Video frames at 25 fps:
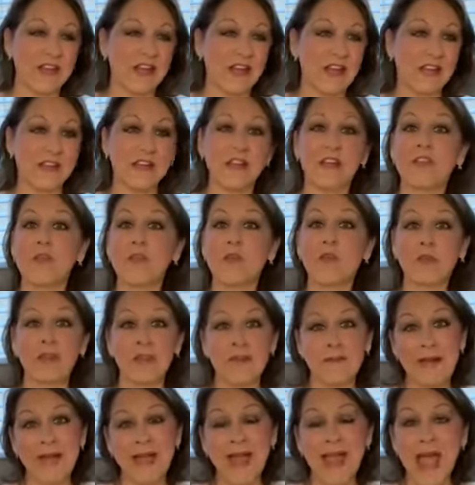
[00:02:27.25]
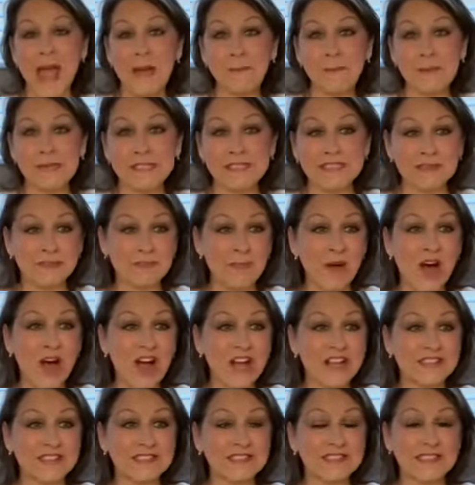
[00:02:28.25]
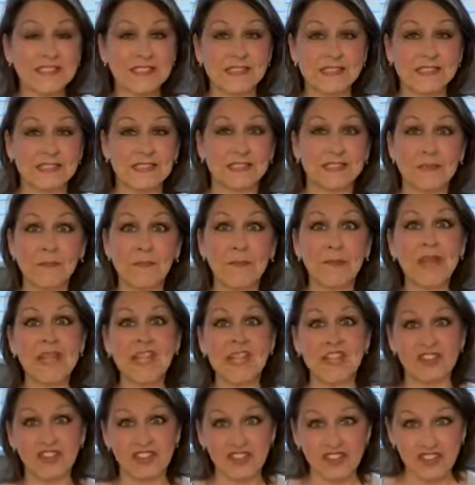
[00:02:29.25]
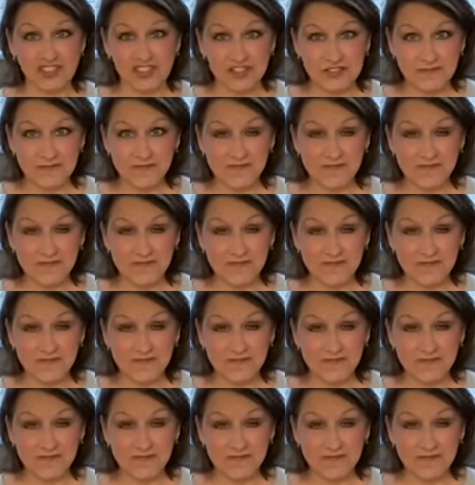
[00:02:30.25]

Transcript: Another one of my happy spots is the beach.